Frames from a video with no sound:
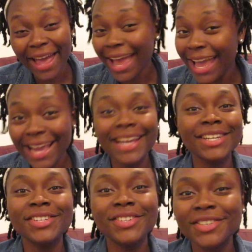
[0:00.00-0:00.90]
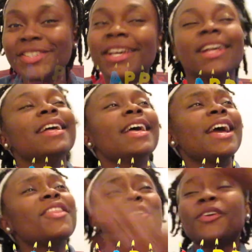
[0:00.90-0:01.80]
age
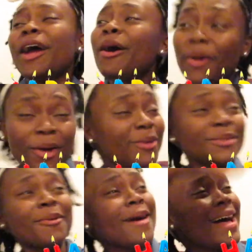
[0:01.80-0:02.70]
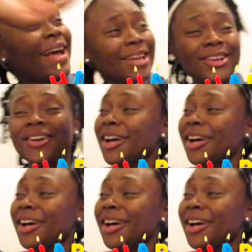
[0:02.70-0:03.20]
and the crowd goes wild.